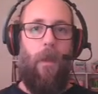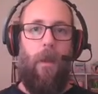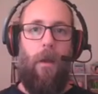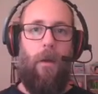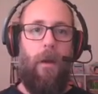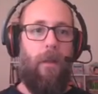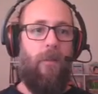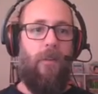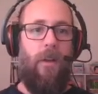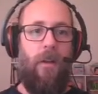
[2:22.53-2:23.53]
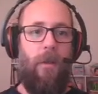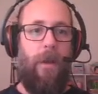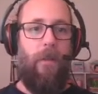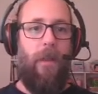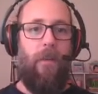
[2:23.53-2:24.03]
All right, let's talk
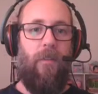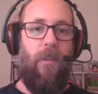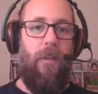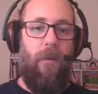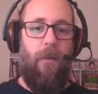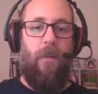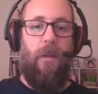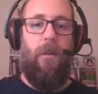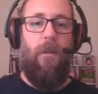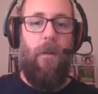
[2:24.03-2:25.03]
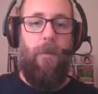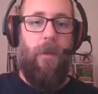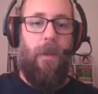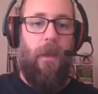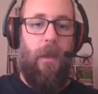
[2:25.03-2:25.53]
about Langston Hughes and Claude
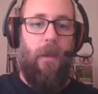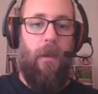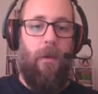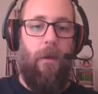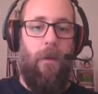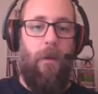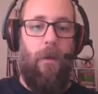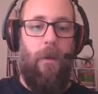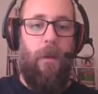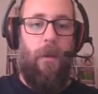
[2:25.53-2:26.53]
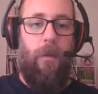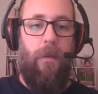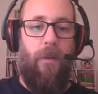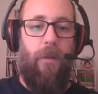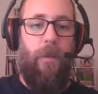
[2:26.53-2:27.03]
McKay here. I'm
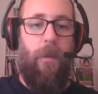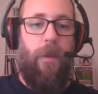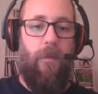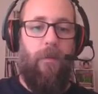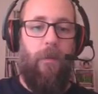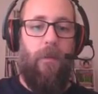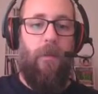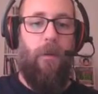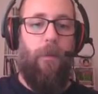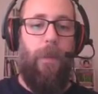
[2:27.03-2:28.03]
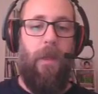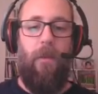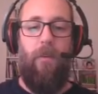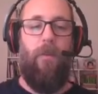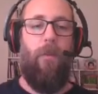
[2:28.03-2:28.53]
going to do my best with the little
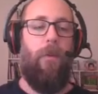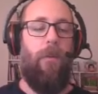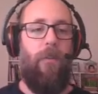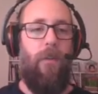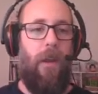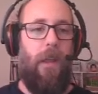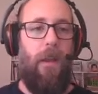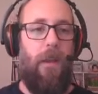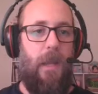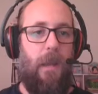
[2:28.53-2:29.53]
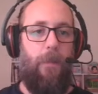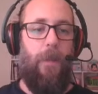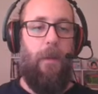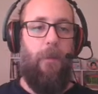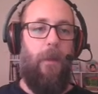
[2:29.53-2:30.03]
pen tool to try to annotate,
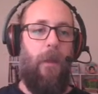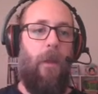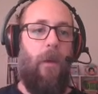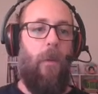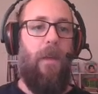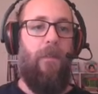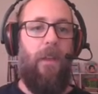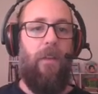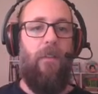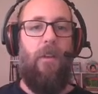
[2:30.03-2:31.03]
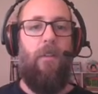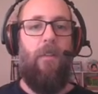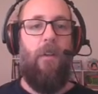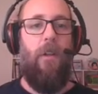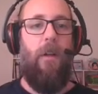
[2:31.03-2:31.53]
but we have Langston Hughes
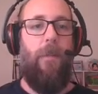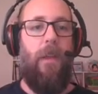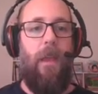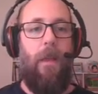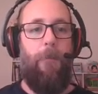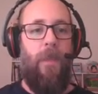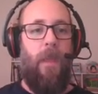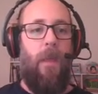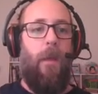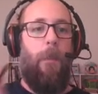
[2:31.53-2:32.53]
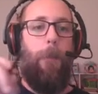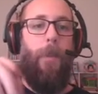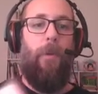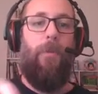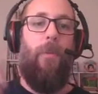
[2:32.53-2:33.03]
and Claude McKay.
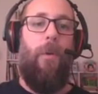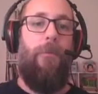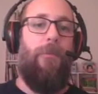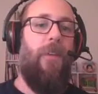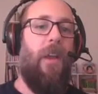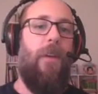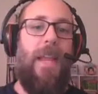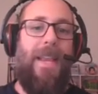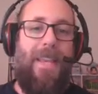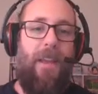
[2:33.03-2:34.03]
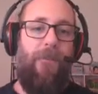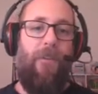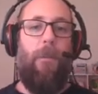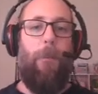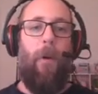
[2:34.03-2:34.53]
Both wrote very
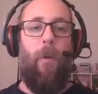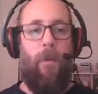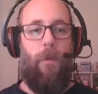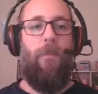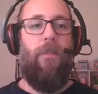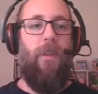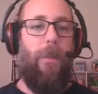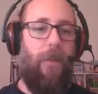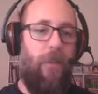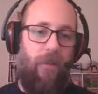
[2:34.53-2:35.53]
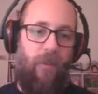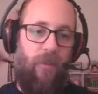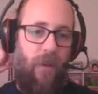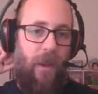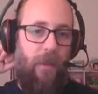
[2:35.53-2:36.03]
different poems about the
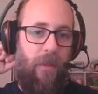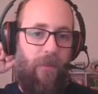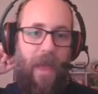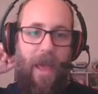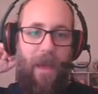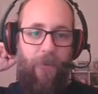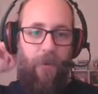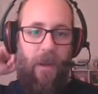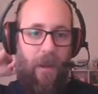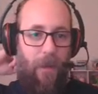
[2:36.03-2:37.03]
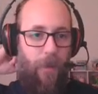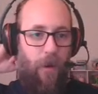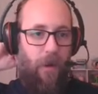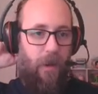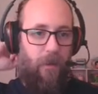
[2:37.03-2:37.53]
strength of African
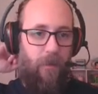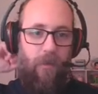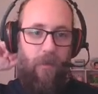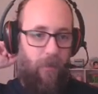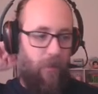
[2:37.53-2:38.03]
Americans.